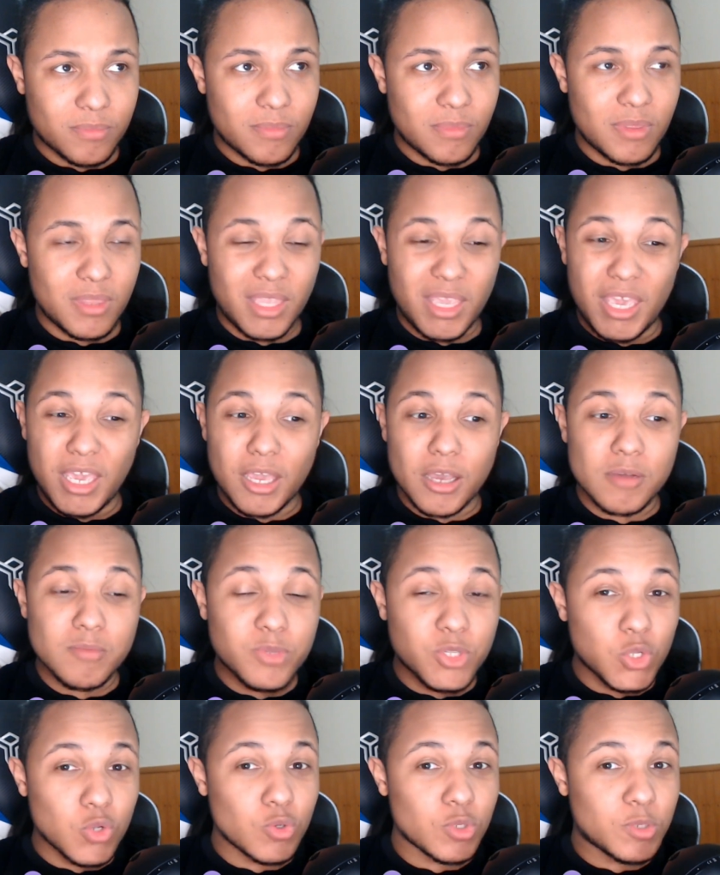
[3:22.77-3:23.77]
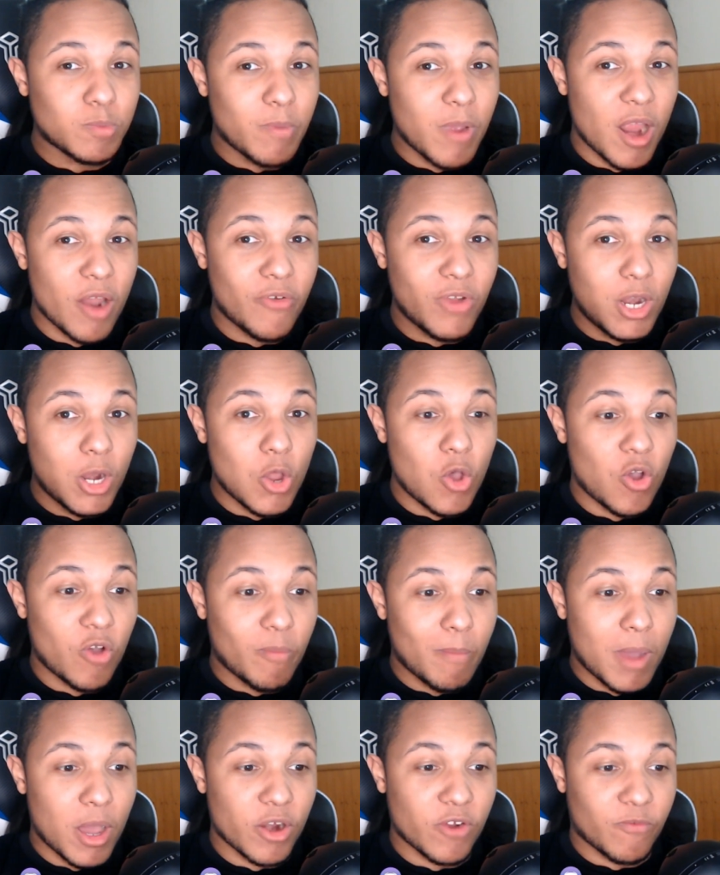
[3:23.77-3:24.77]
He consumes very low
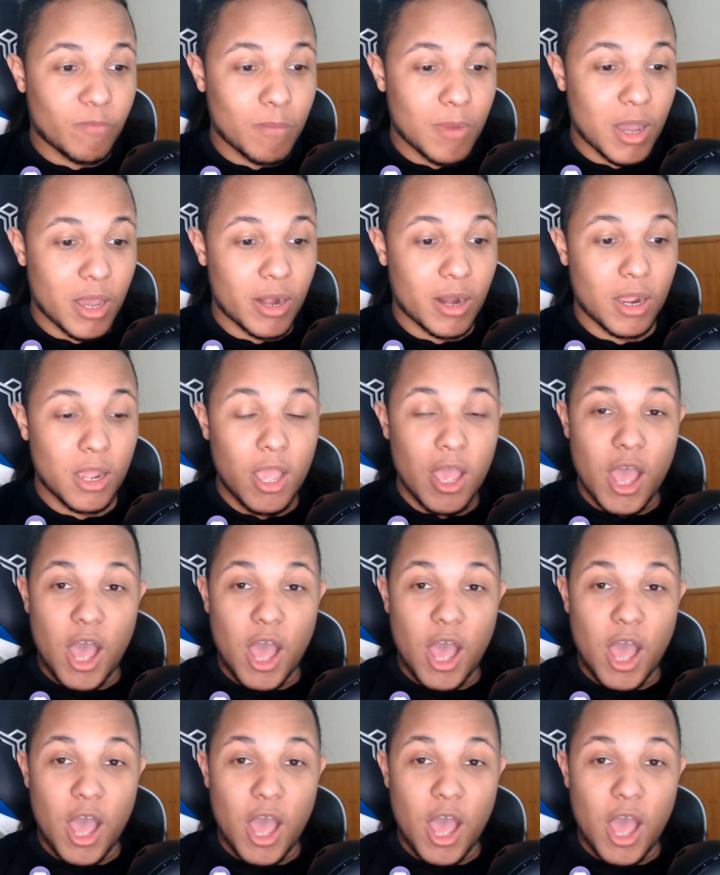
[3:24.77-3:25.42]
amount of mana.